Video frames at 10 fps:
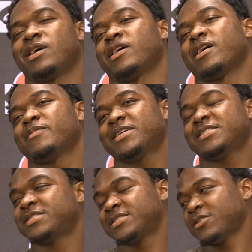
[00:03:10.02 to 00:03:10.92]
there yeah i mean
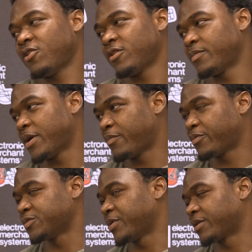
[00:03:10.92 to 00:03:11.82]
it's all about
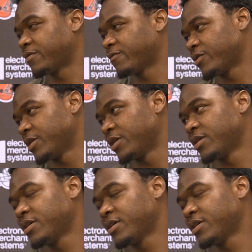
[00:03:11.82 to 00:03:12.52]
perspective really